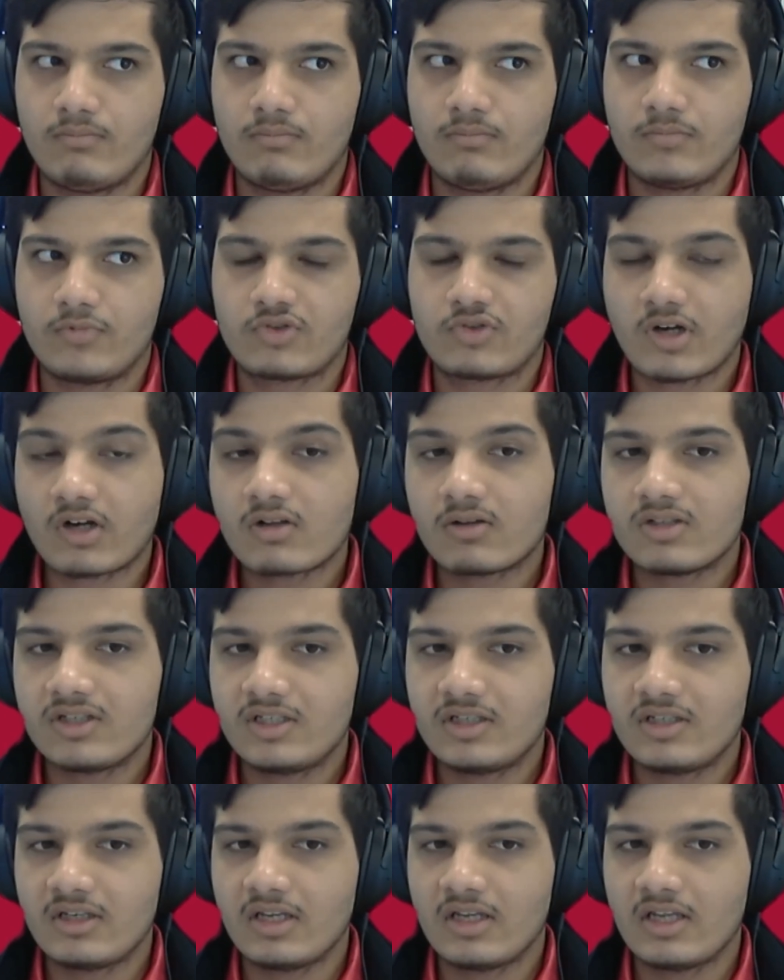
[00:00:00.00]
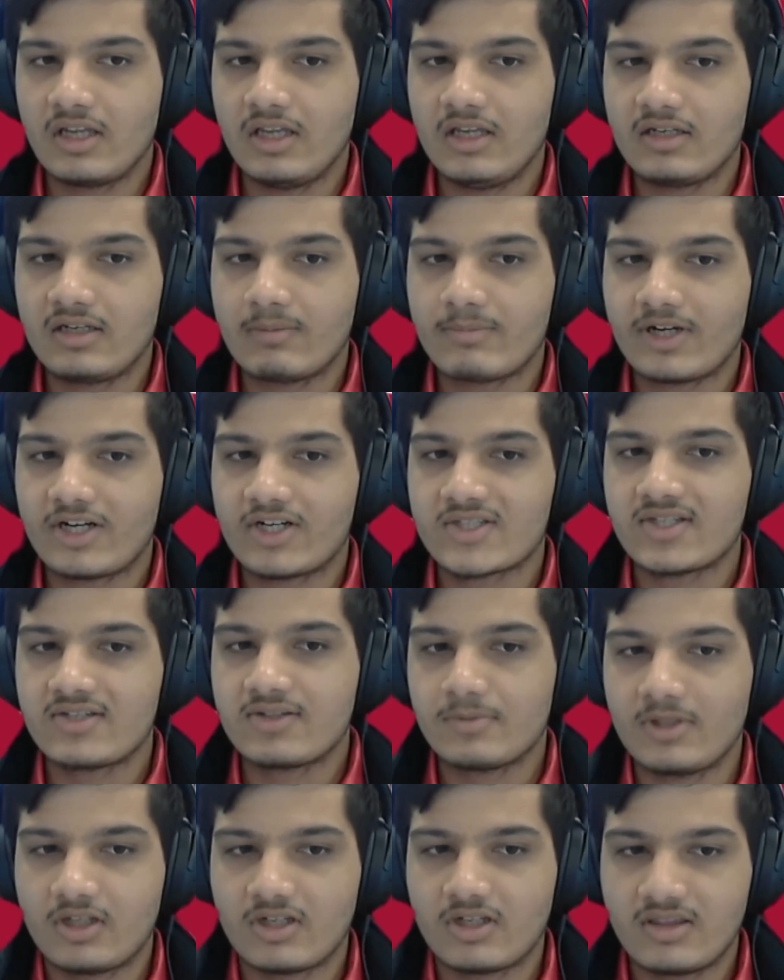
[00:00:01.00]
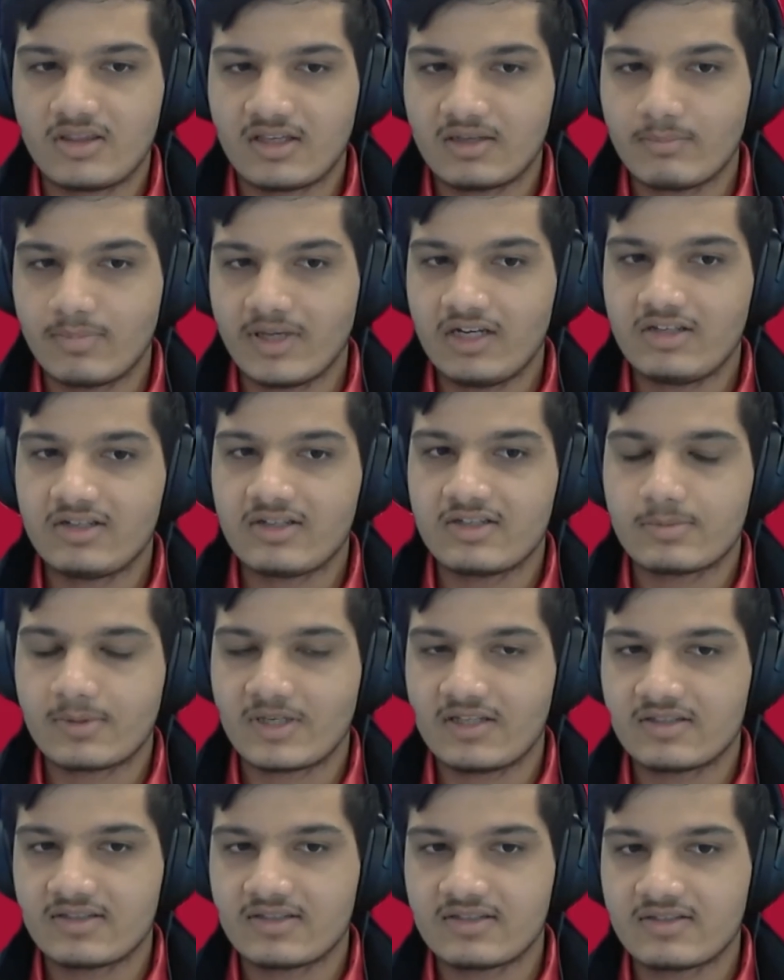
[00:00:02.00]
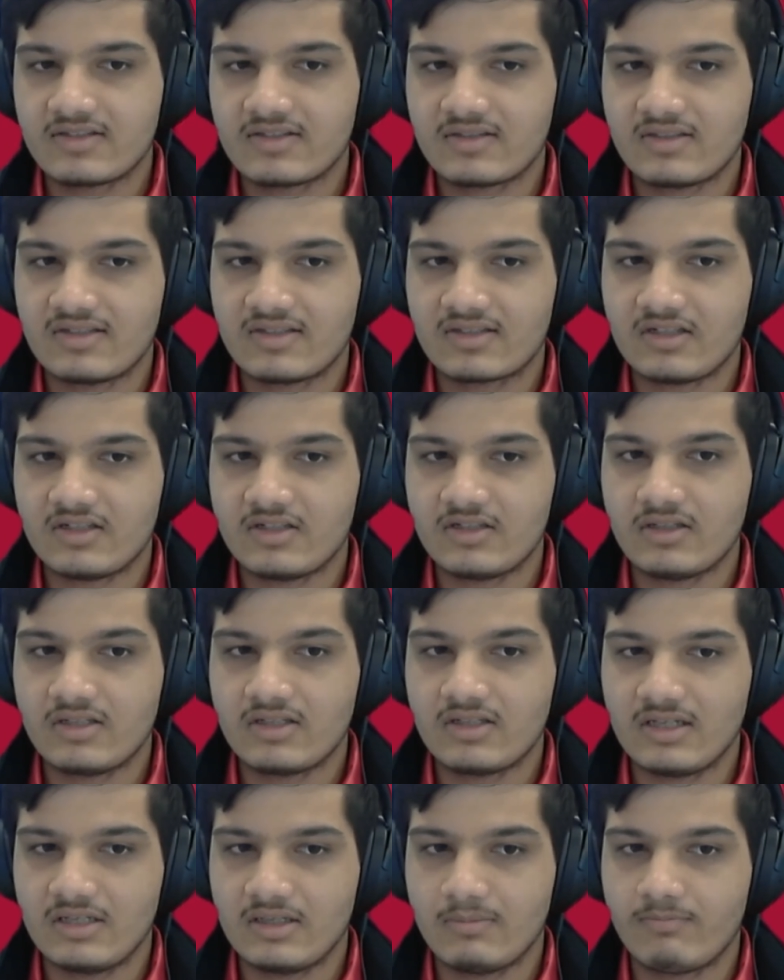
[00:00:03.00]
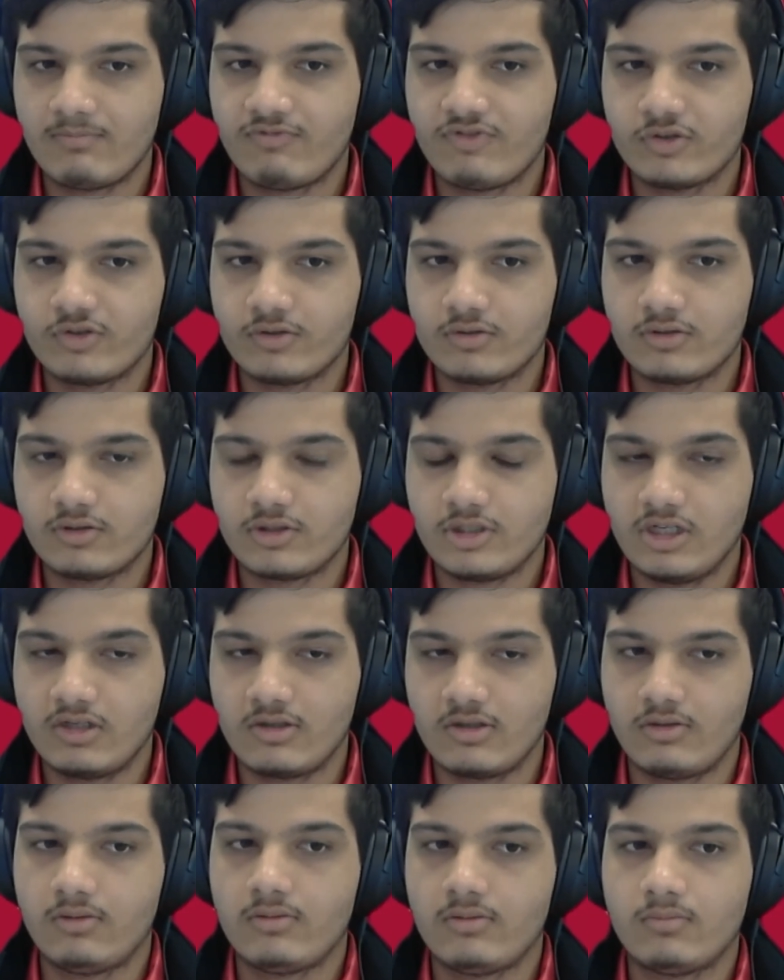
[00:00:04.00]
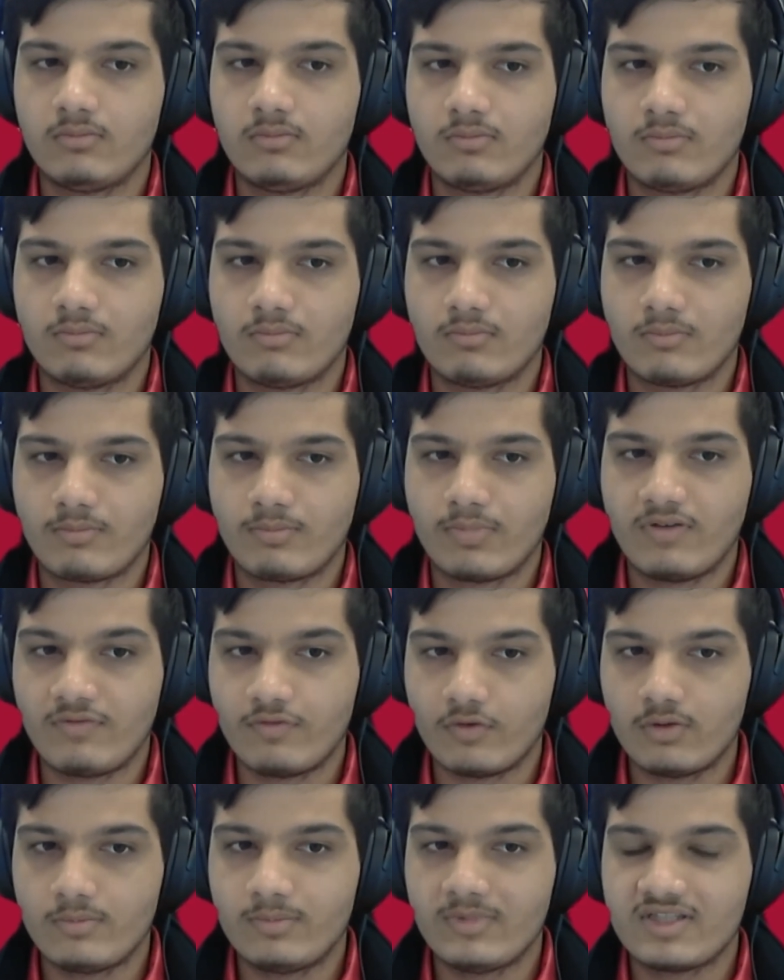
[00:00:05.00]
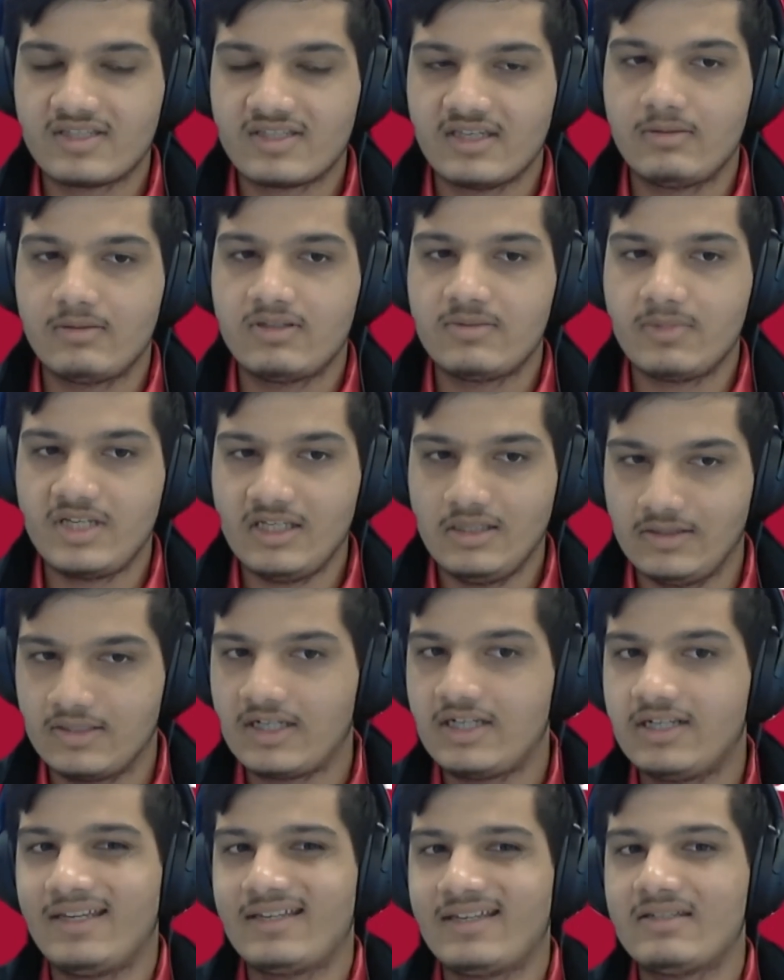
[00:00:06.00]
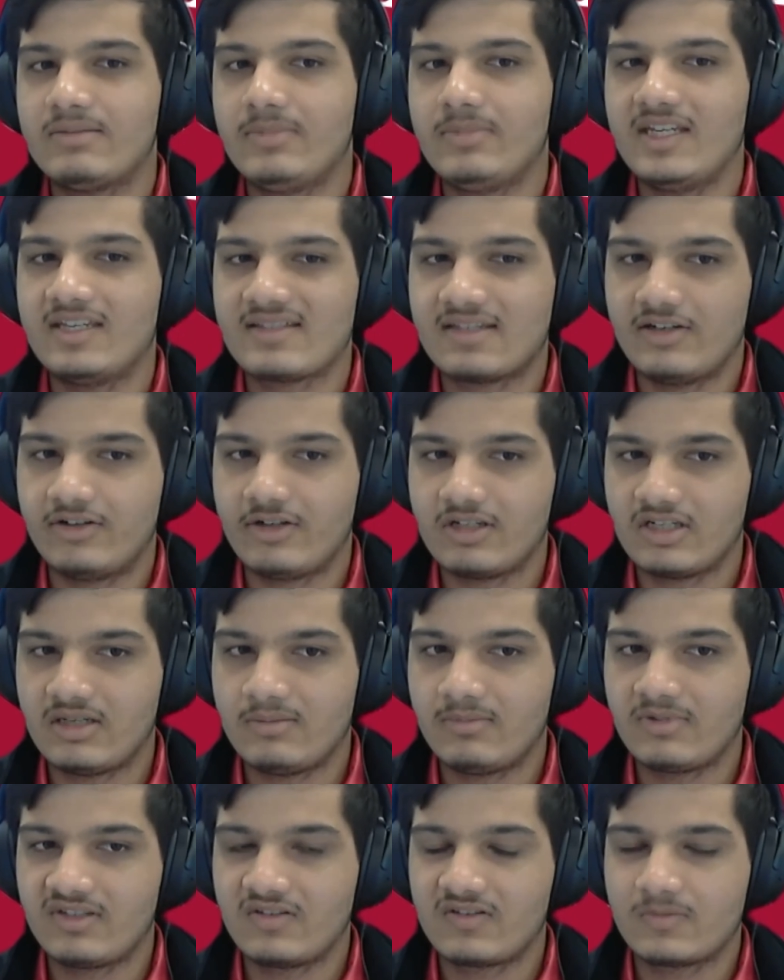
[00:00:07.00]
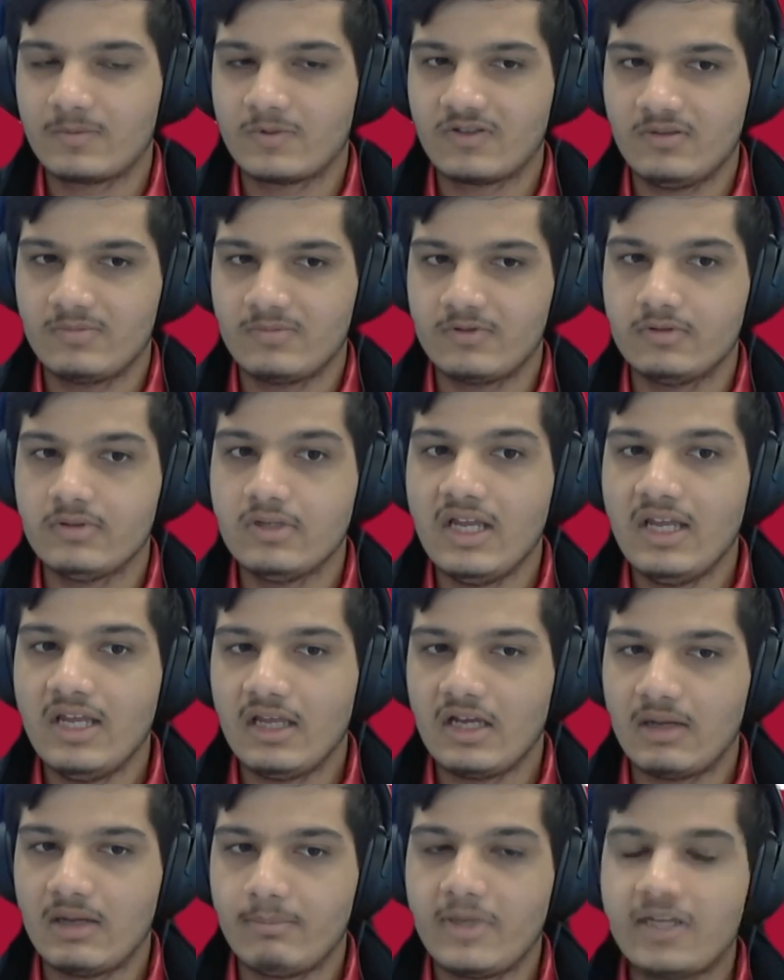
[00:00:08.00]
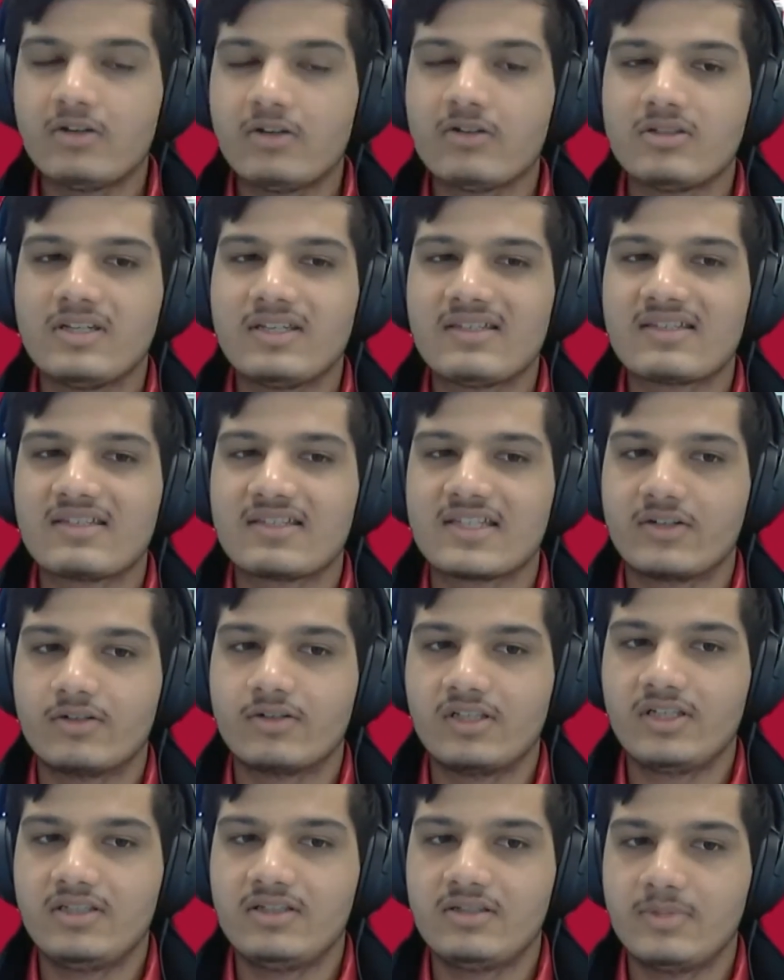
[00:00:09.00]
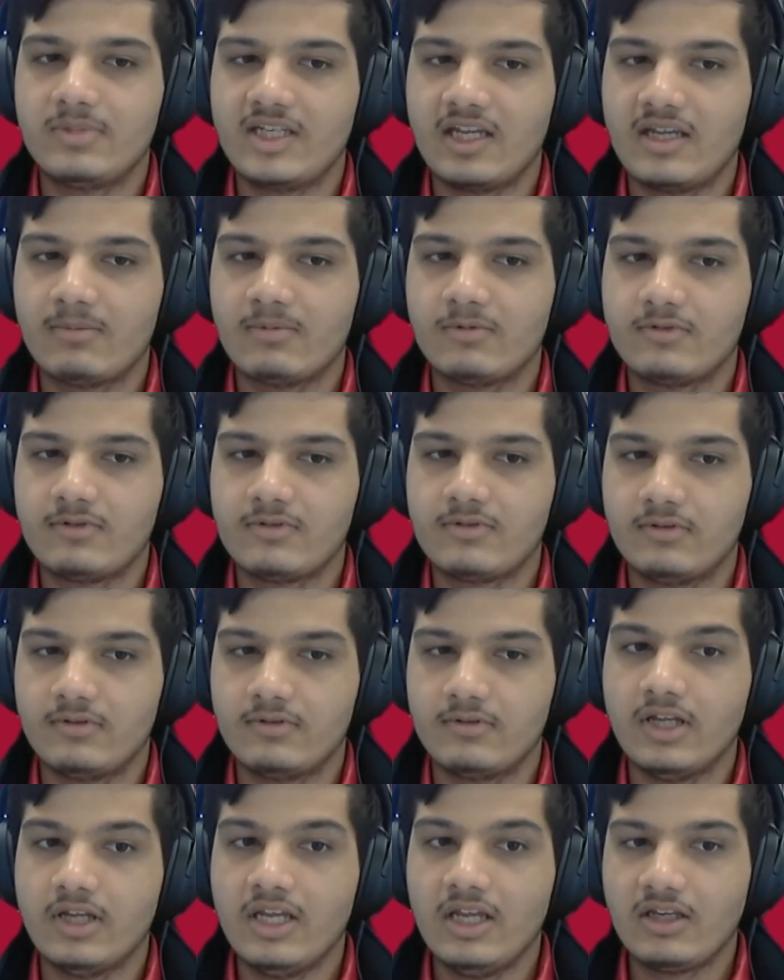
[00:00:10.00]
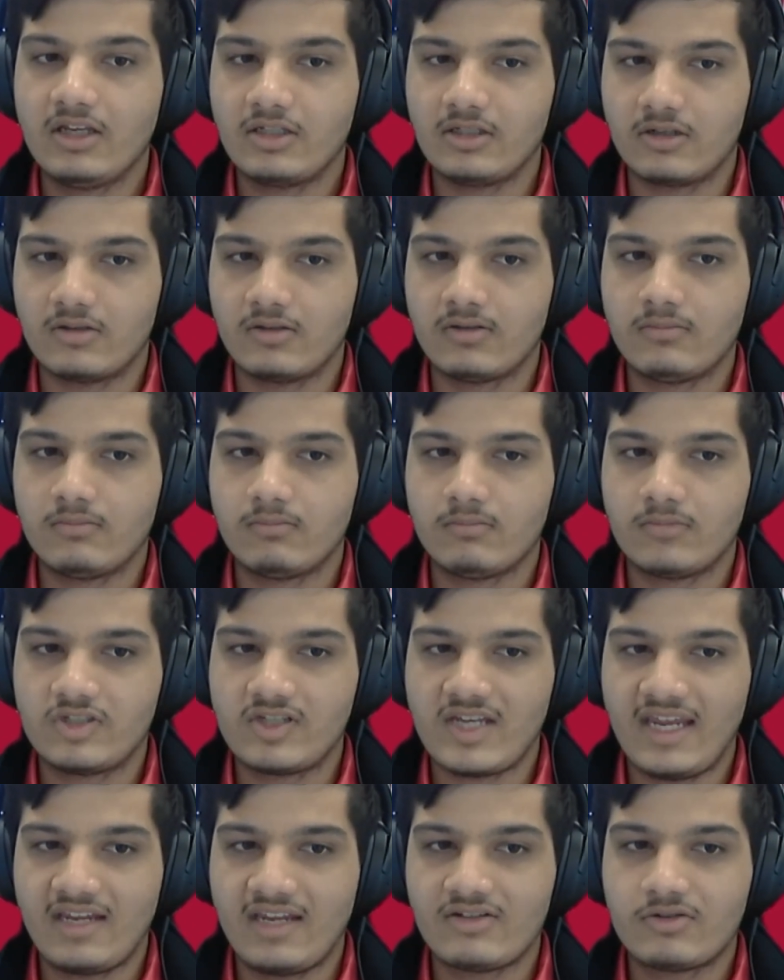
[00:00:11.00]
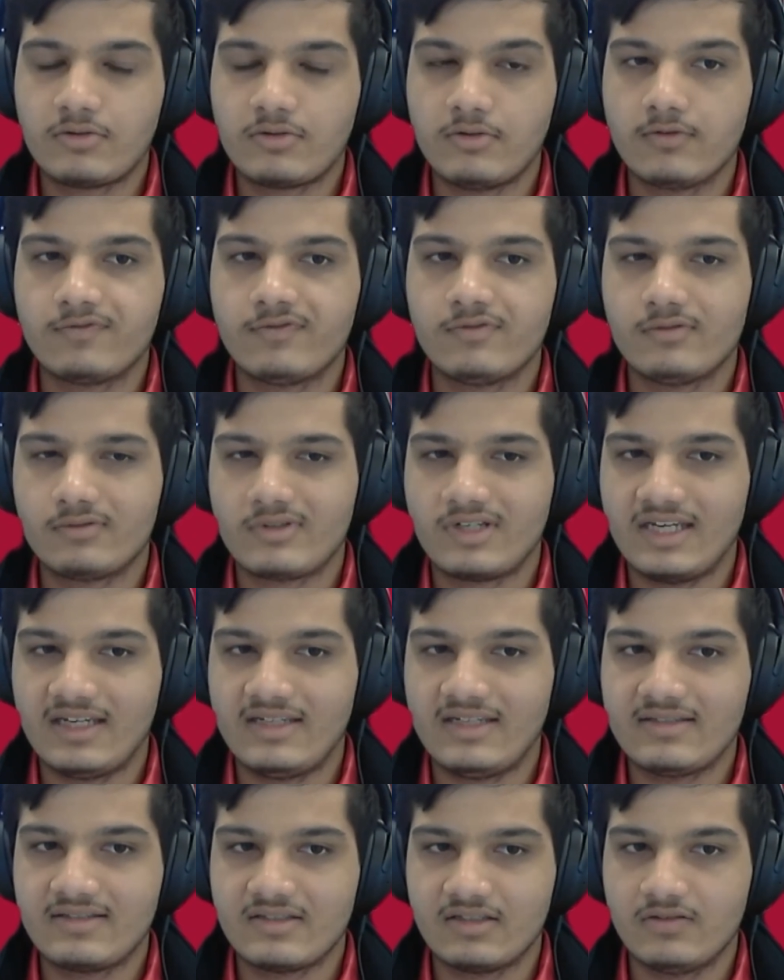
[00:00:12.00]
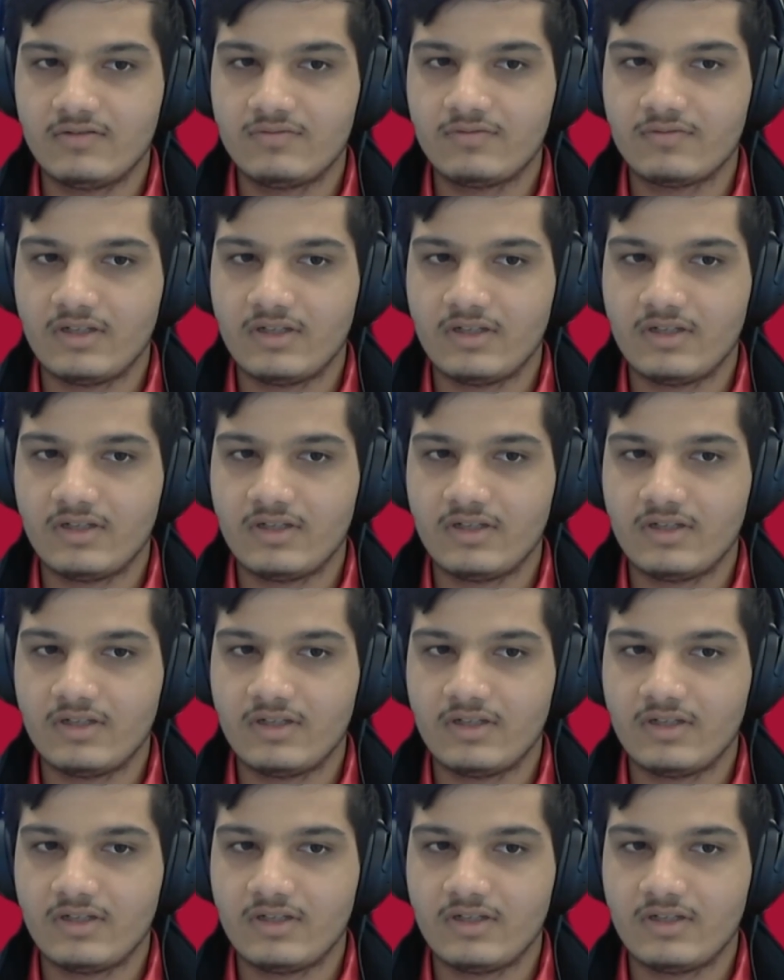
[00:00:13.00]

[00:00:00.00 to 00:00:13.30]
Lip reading: struggle in comparison to a lot of the competitors because it's designed for, performance and to be light and to be as aerodynamic as possible, and not necessarily to be able to, take 2 full days of